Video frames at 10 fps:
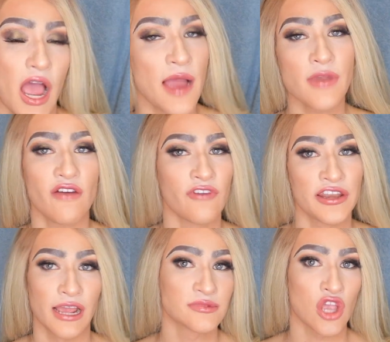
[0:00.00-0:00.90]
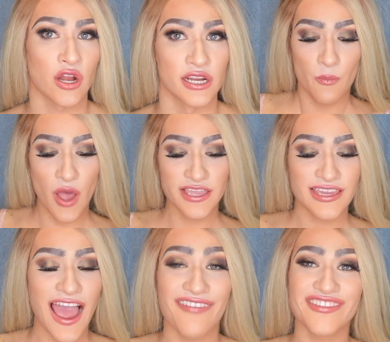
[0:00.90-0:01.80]
I'm not funny, I'm sorry. But
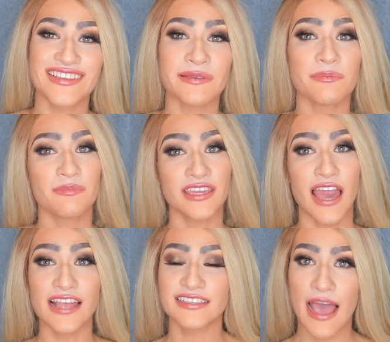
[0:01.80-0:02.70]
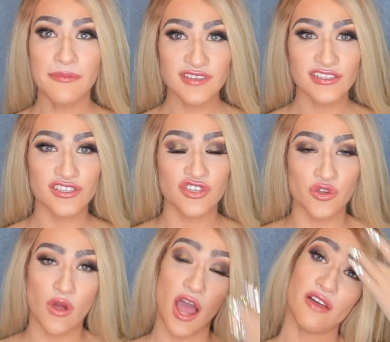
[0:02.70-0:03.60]
yeah, this has been me attempting to
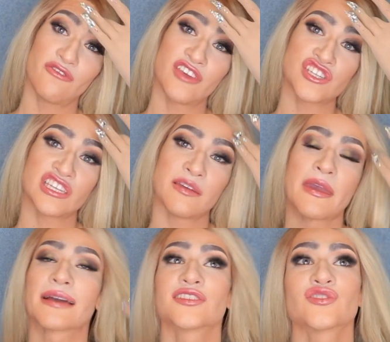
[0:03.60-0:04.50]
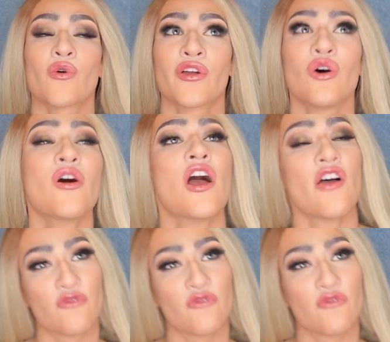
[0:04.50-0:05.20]
do a fishy makeup tutorial.